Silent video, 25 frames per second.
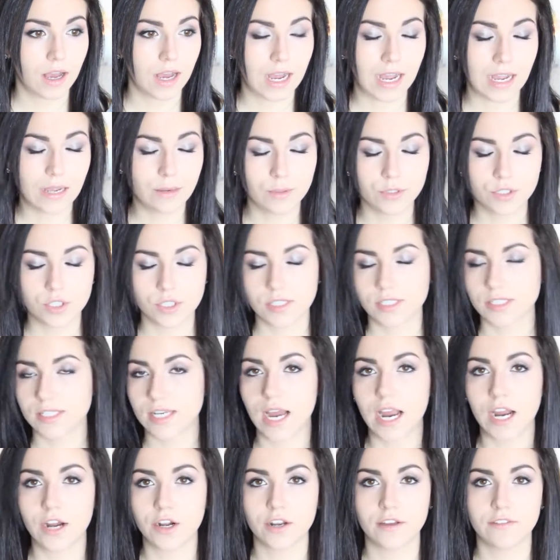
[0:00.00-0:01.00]
I was just
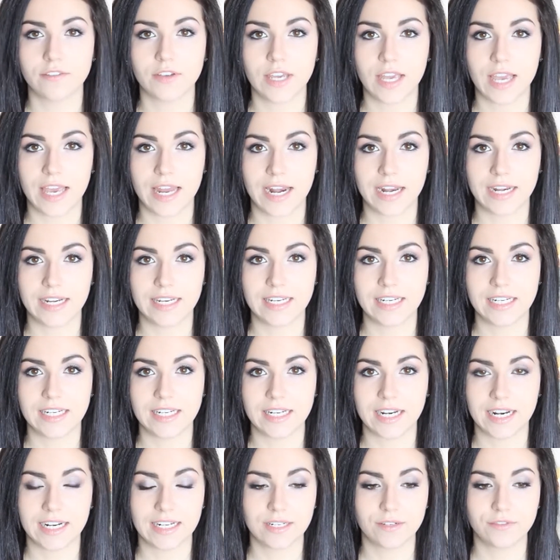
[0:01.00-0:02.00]
tired of it and
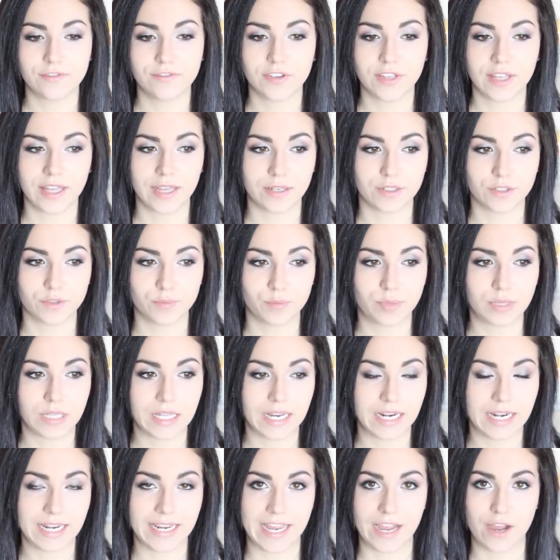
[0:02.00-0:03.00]
I didn't feel like
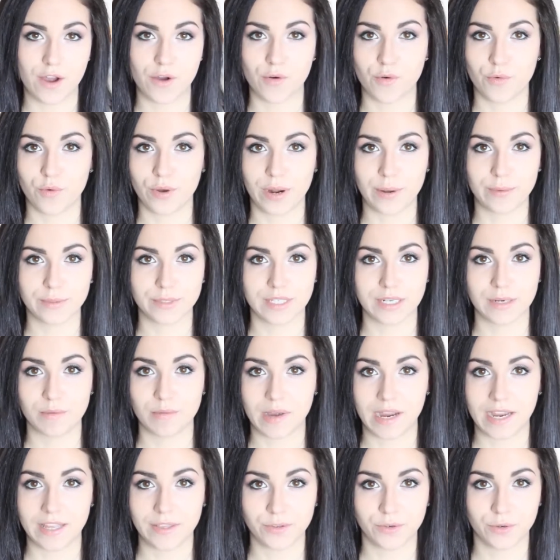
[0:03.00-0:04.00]
planning out what I was gonna
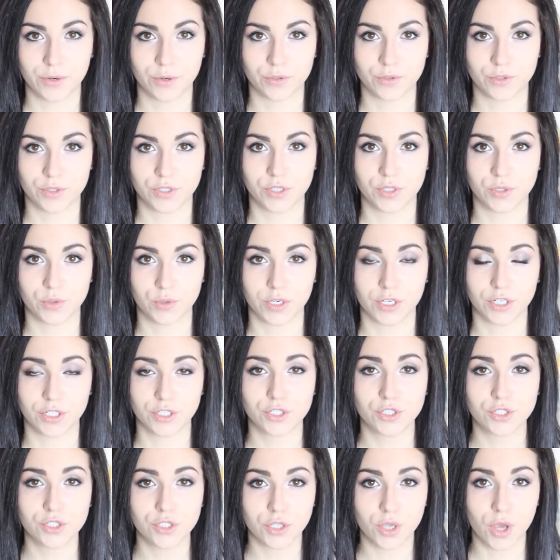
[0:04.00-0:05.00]
buy at the grocery store.
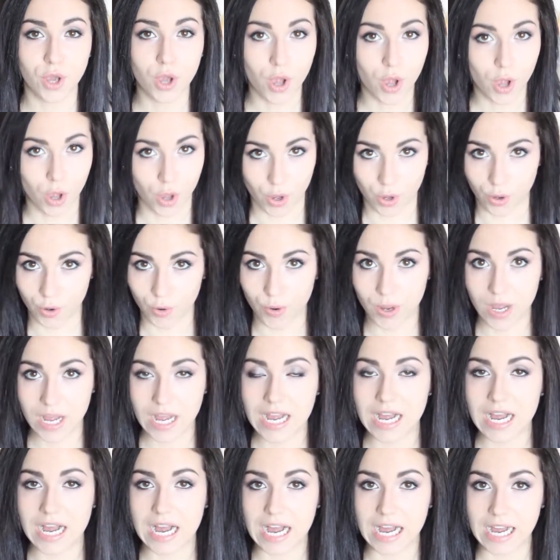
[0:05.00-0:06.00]
So
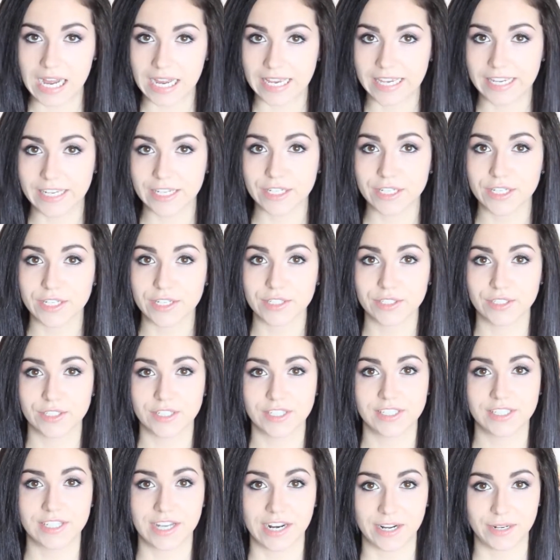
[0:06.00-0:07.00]
I
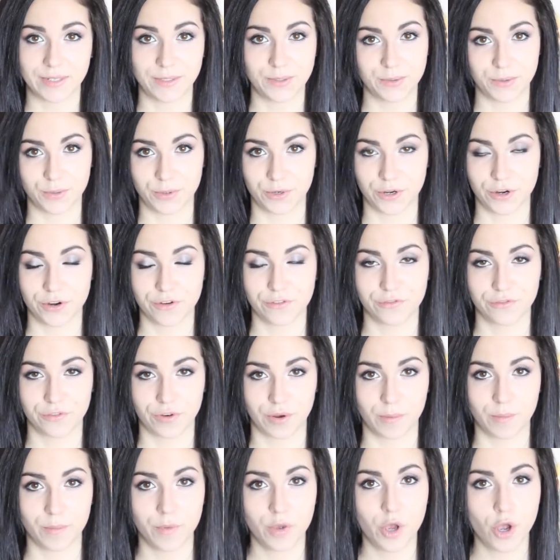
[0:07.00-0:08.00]
decided to order
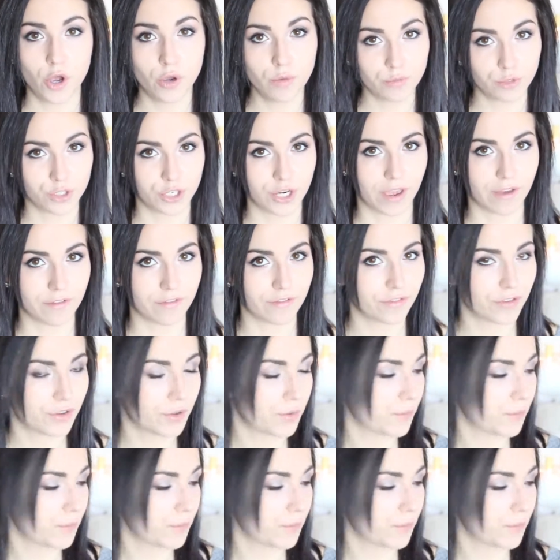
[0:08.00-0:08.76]
from Home Chef.